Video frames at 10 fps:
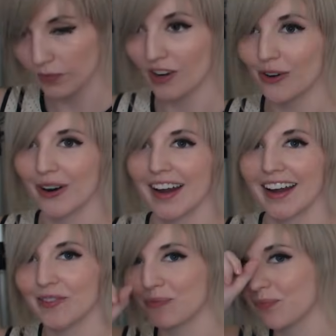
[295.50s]
Okay,
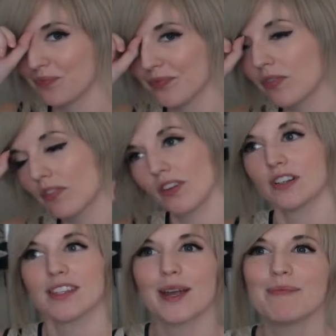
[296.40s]

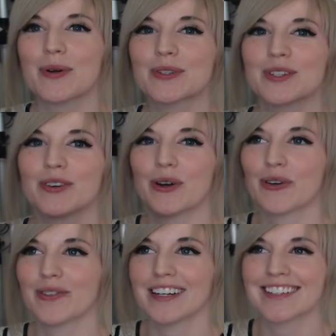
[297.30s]
looks like most of you are
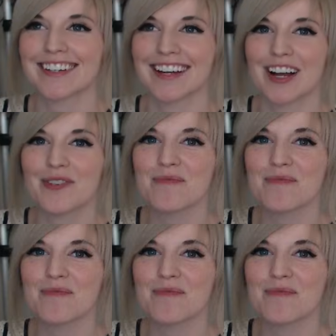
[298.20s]
finishing up.